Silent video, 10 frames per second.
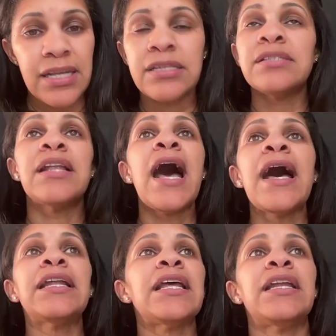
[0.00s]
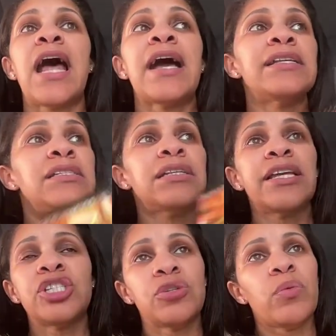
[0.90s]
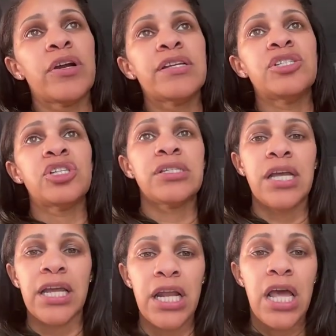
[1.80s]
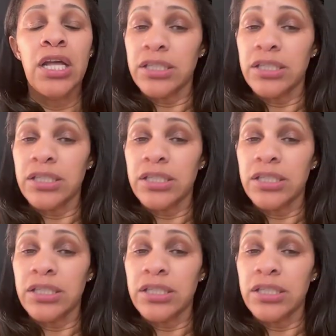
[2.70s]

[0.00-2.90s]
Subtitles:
It's not an isolation where it's just saying,